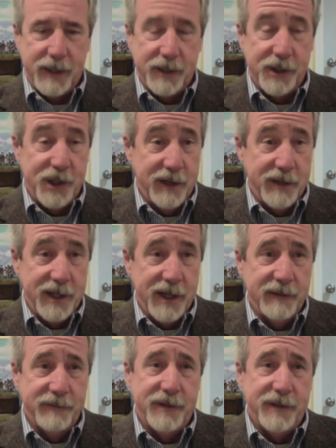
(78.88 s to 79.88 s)
Retired
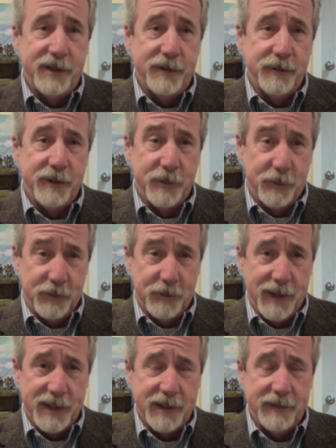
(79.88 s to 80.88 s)
Army Colonel
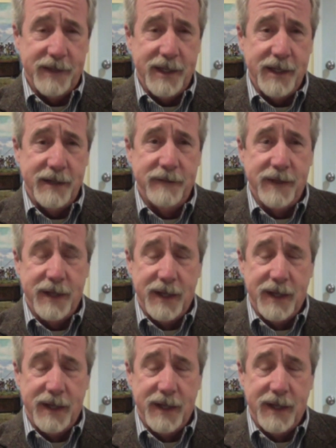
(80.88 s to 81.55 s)
Edward Bowie said